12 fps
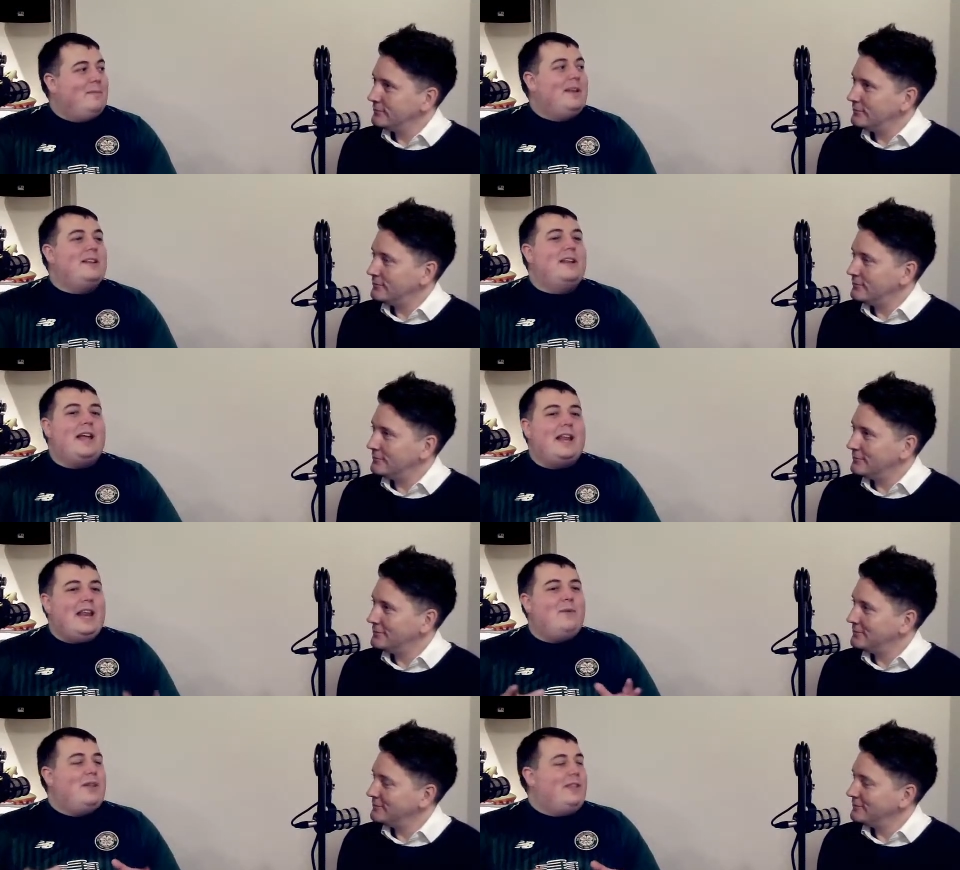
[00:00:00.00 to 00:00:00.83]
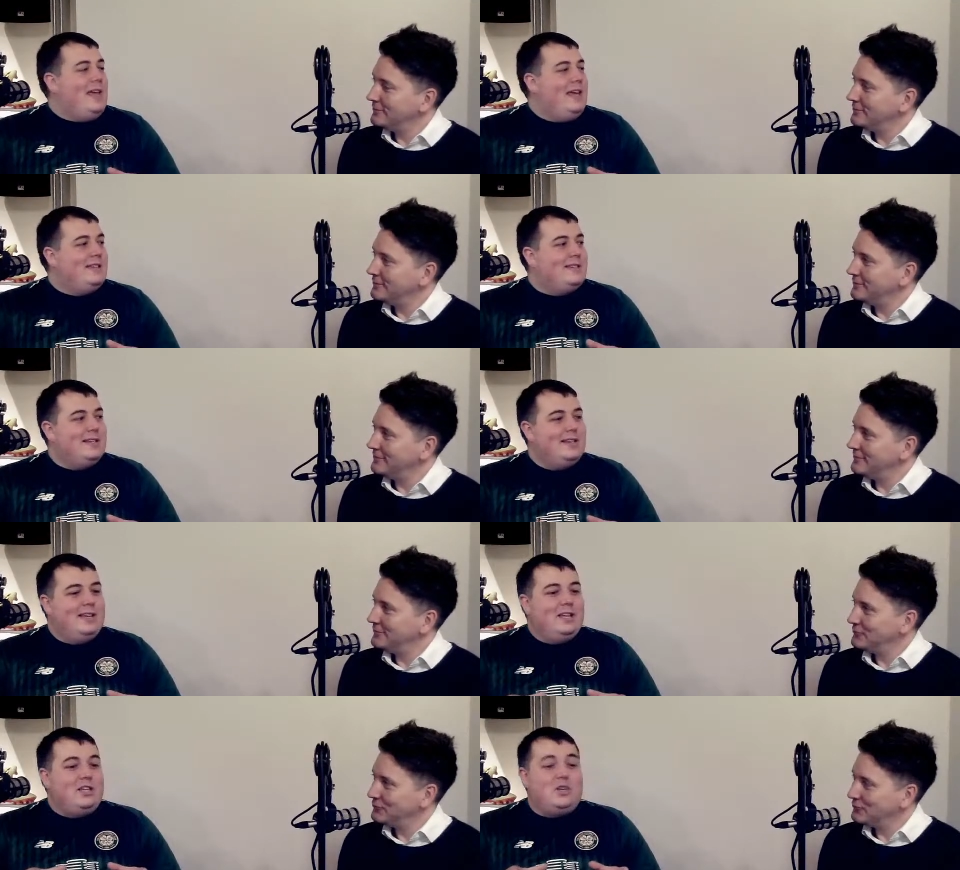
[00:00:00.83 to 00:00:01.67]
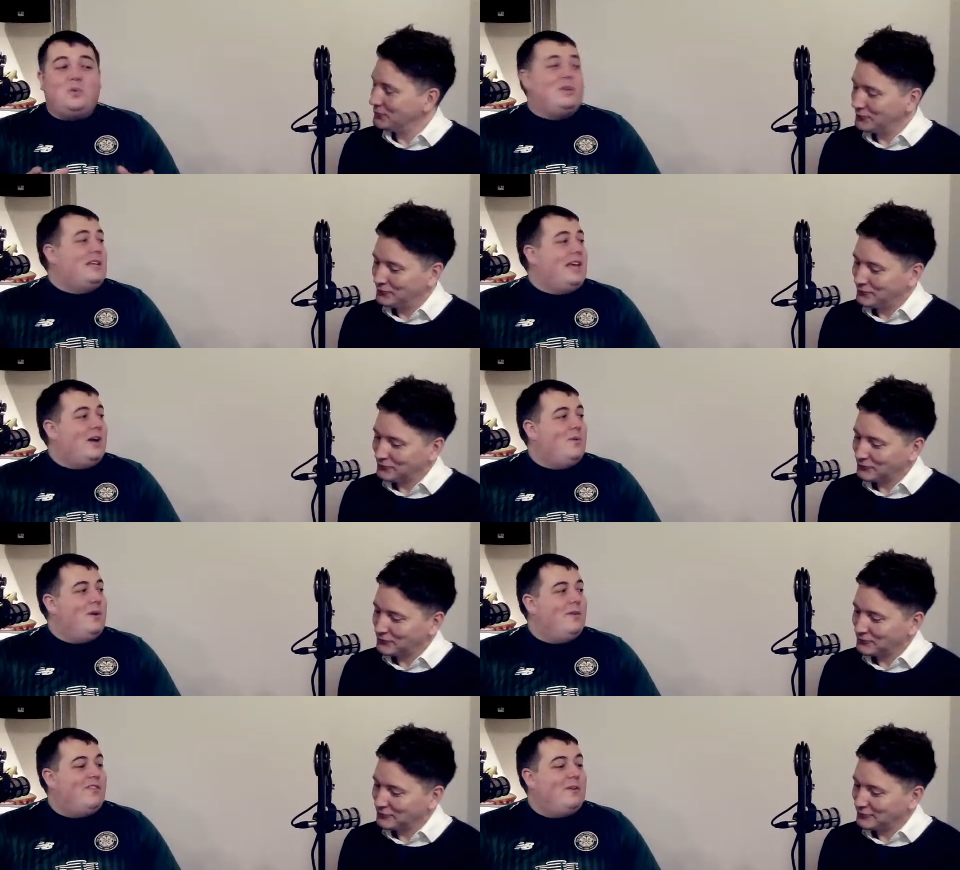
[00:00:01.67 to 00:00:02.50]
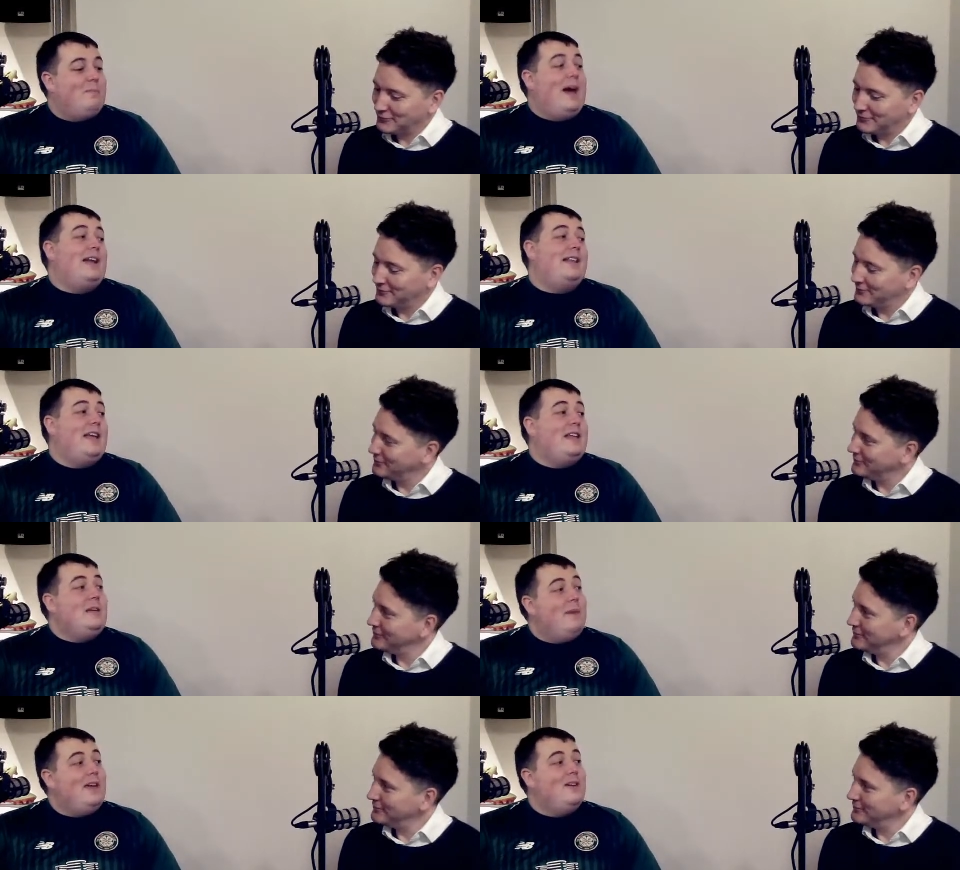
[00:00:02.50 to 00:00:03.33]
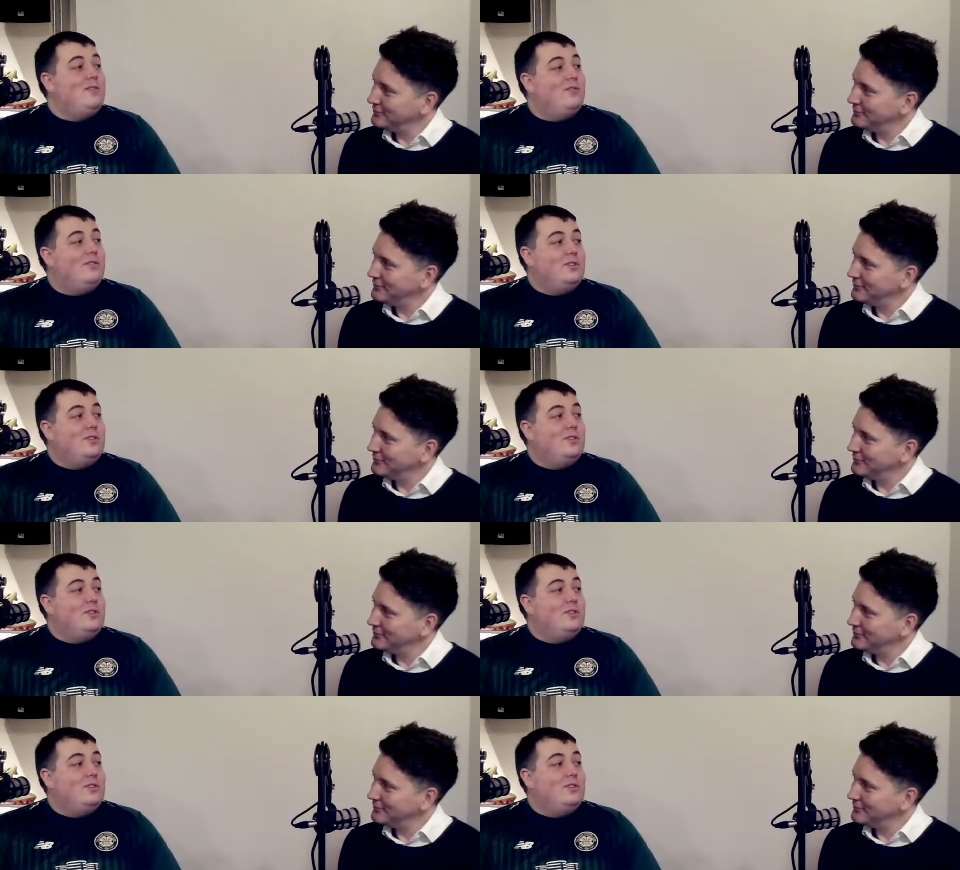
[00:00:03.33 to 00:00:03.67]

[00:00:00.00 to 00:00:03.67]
Speaker 1: I mean, nowadays you wouldn't get away with it. Back then you might have.